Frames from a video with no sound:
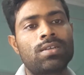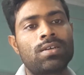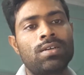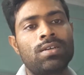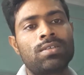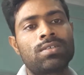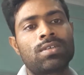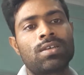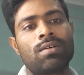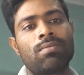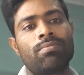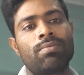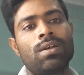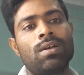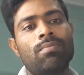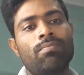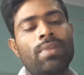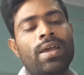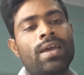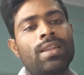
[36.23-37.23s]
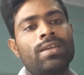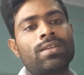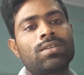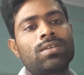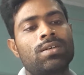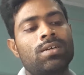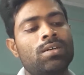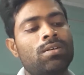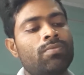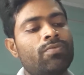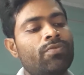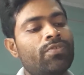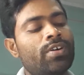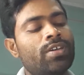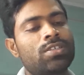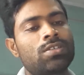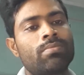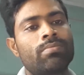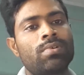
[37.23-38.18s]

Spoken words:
it's a planet. First,